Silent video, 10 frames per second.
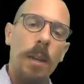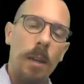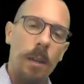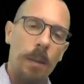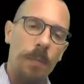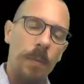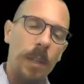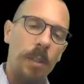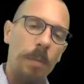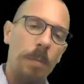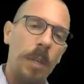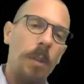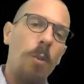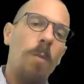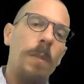There's a
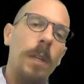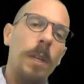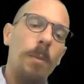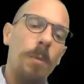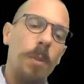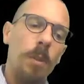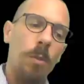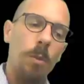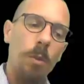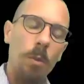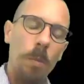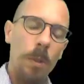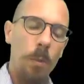big overlap of the two groups,